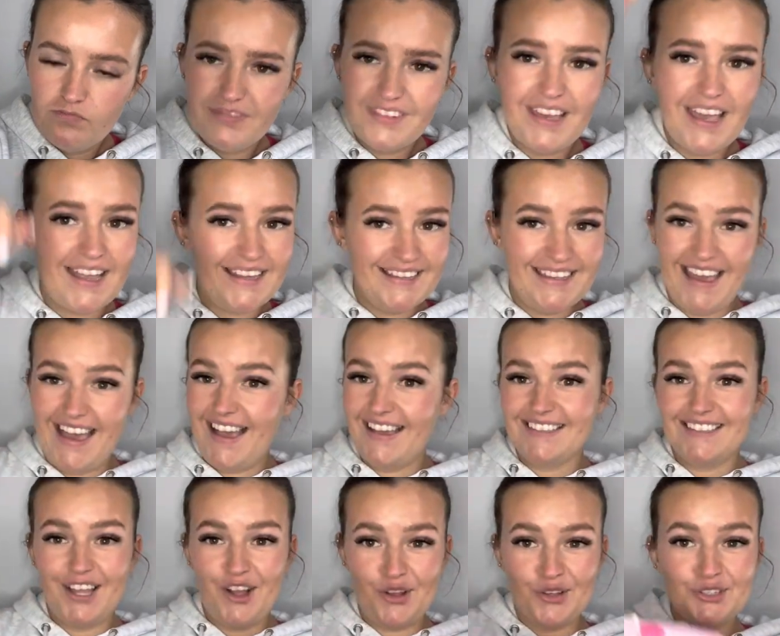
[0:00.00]
And guys,
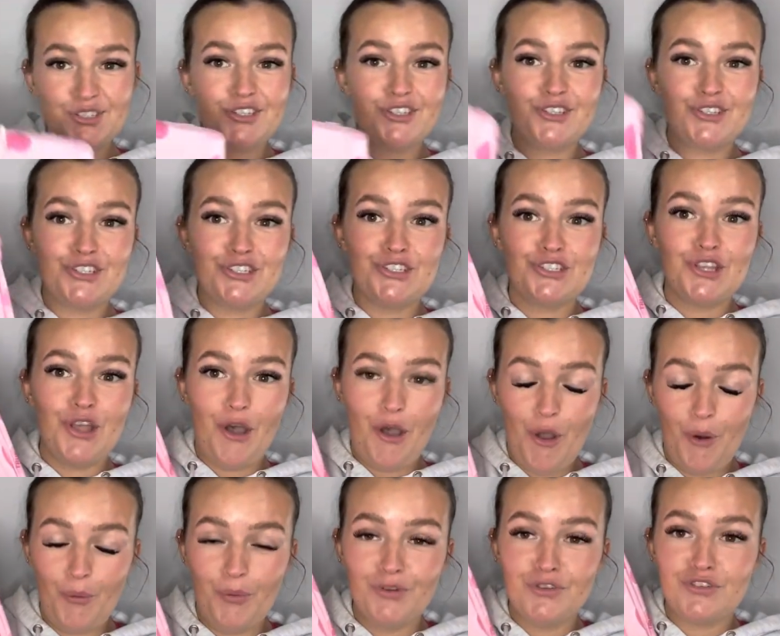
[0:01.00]
they are
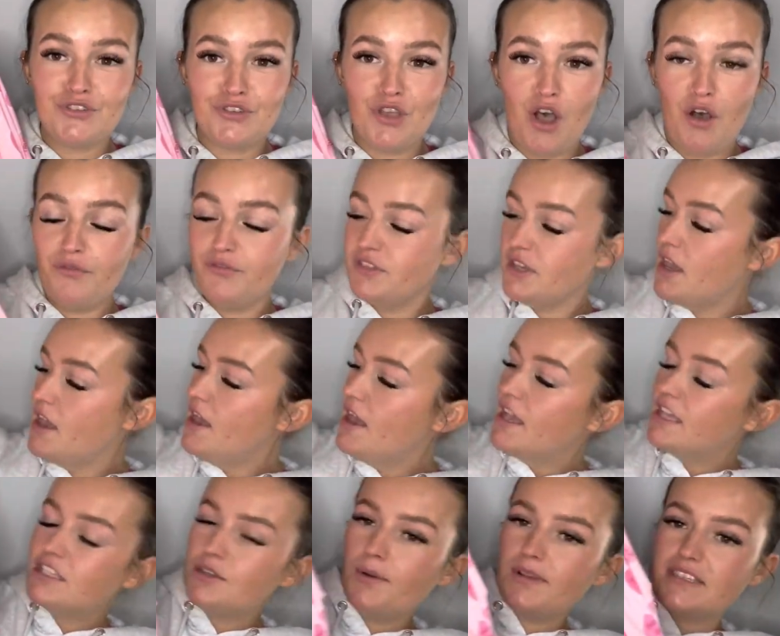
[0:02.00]
so soft.
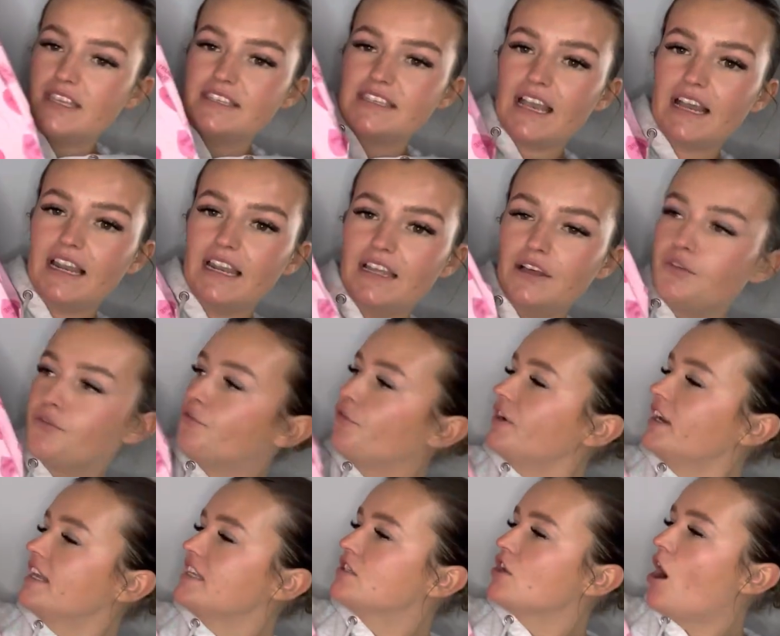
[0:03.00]
So it's just like little
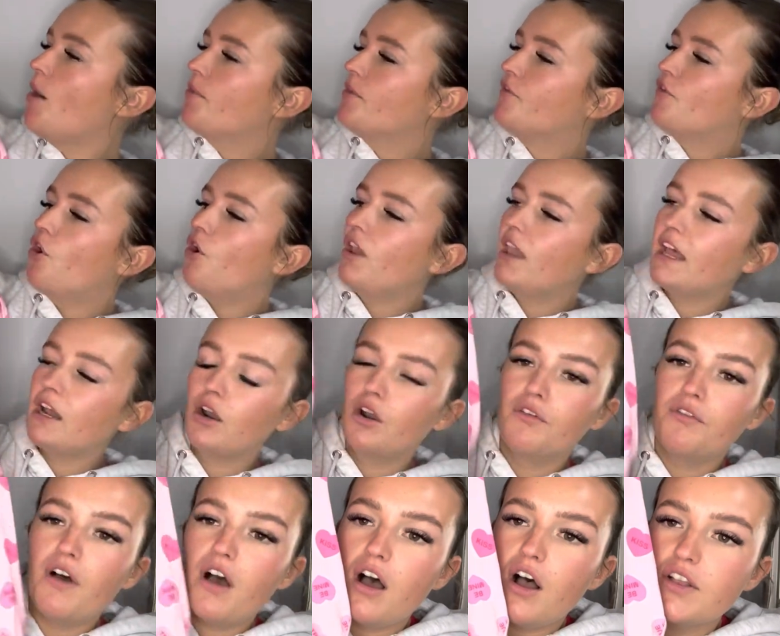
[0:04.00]
frilly top. They've got all like love
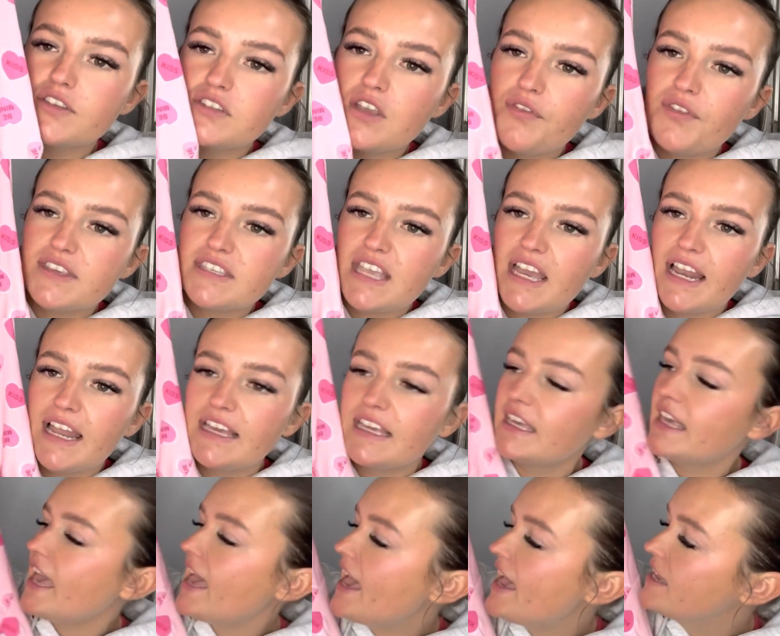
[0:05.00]
hearts on that say like,
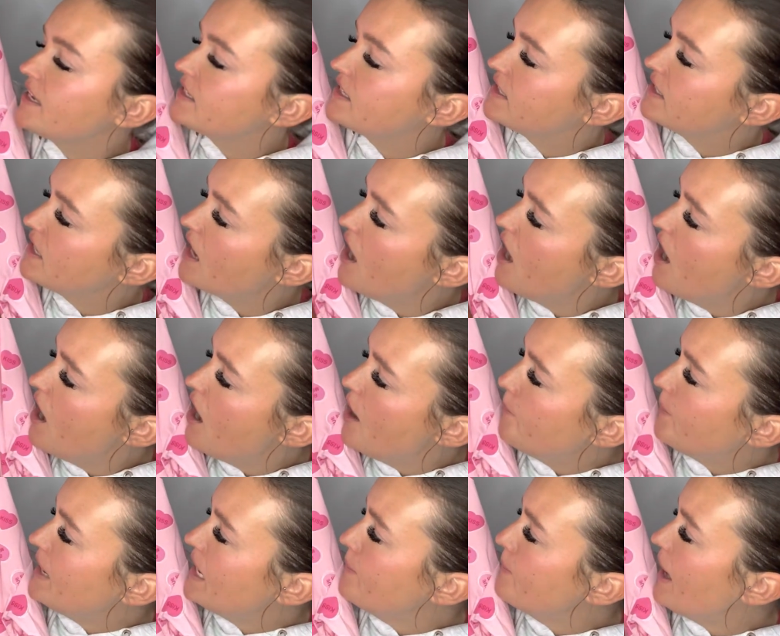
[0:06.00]
kiss,
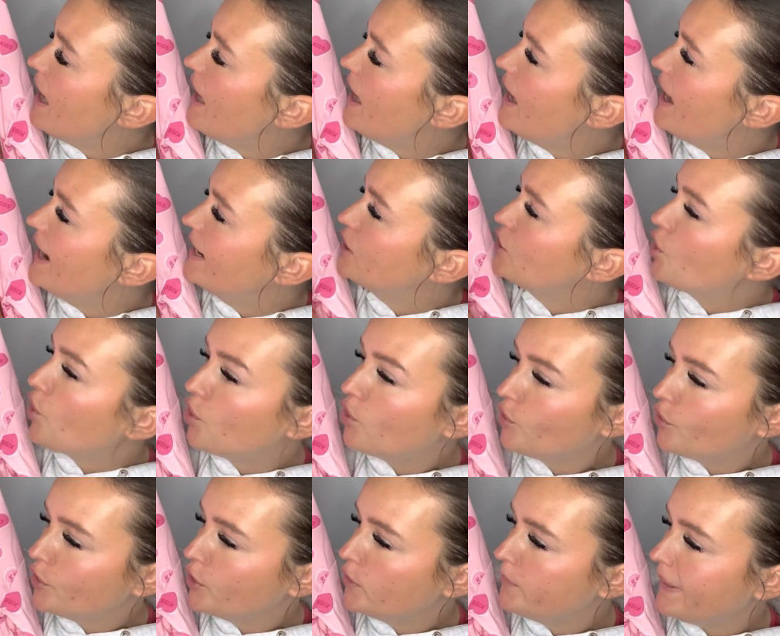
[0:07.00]
be mine,
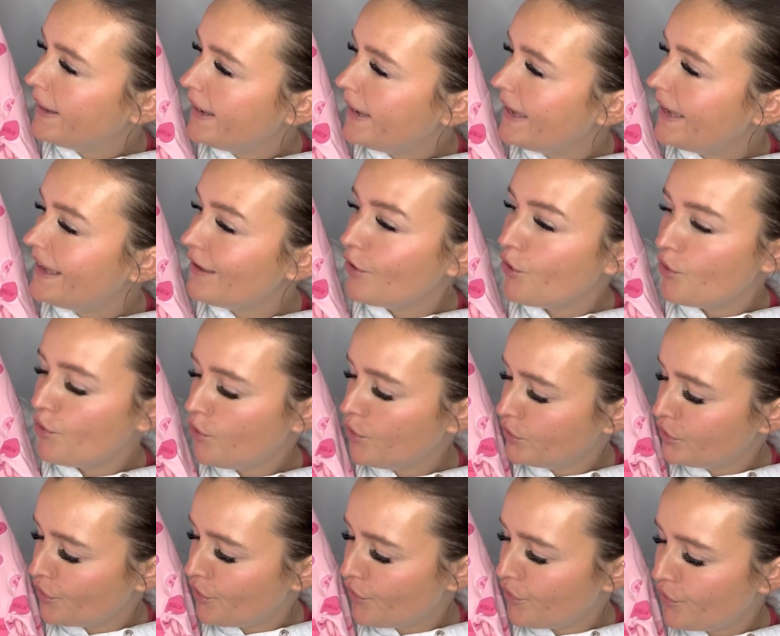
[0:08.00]
call me, all
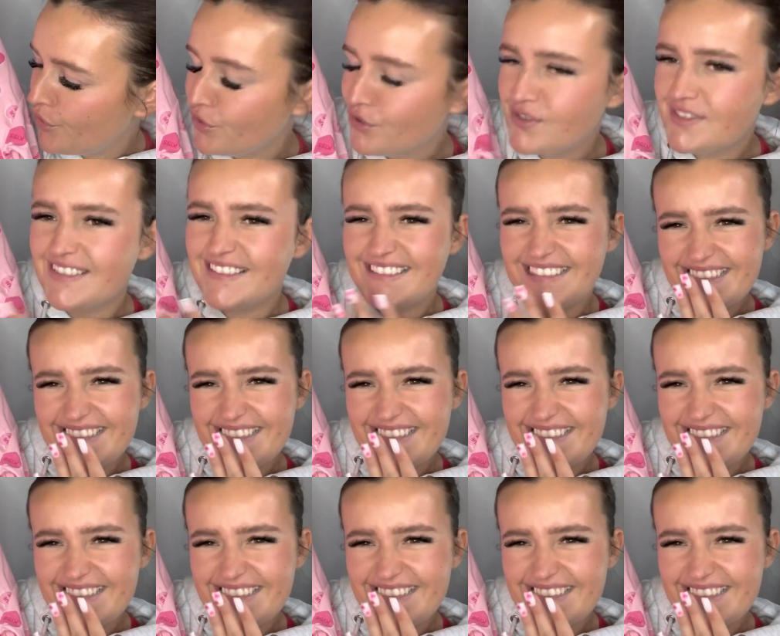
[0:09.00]
yours.